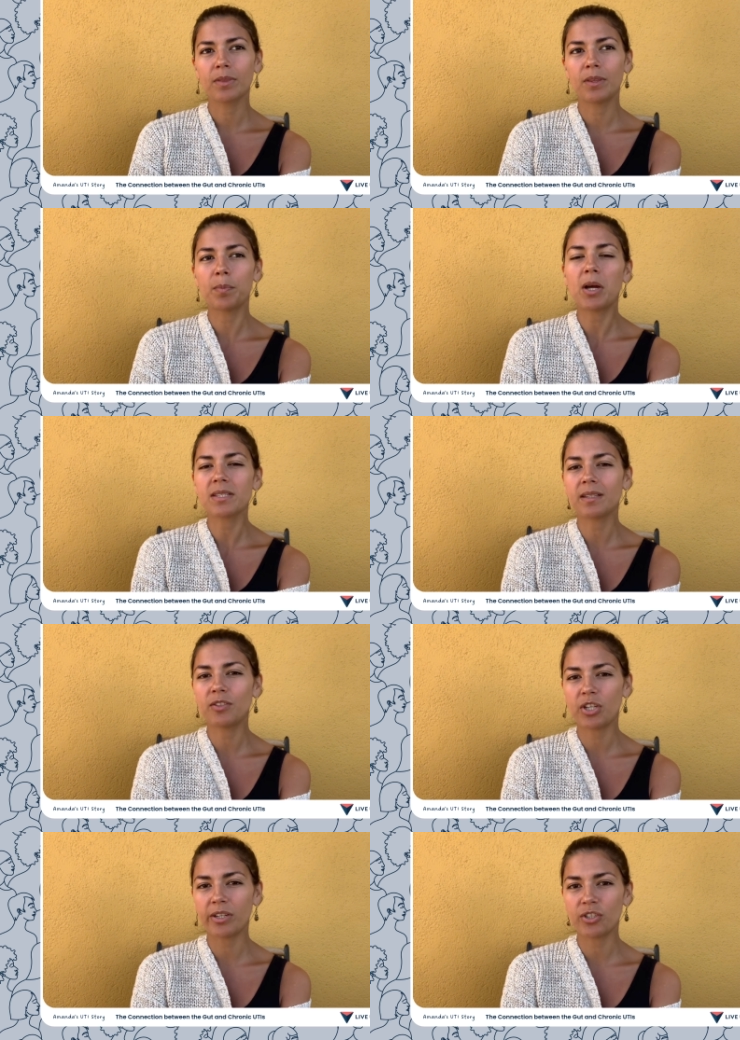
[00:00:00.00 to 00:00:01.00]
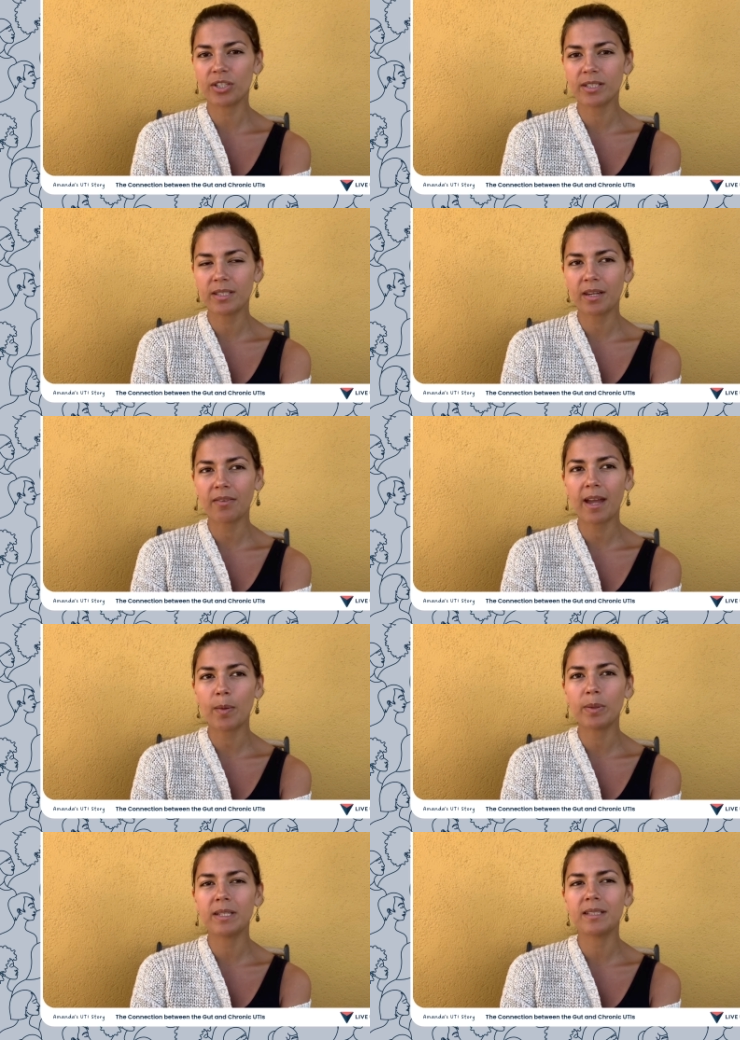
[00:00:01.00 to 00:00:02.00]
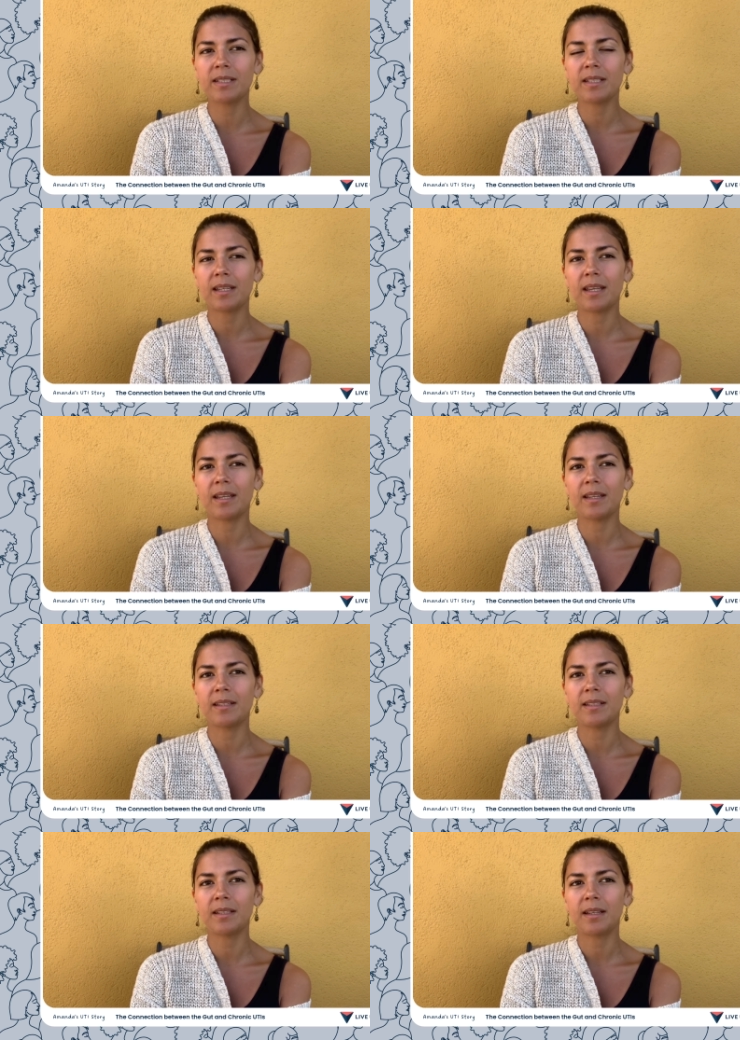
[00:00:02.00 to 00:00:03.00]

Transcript: the positive changes that have happened and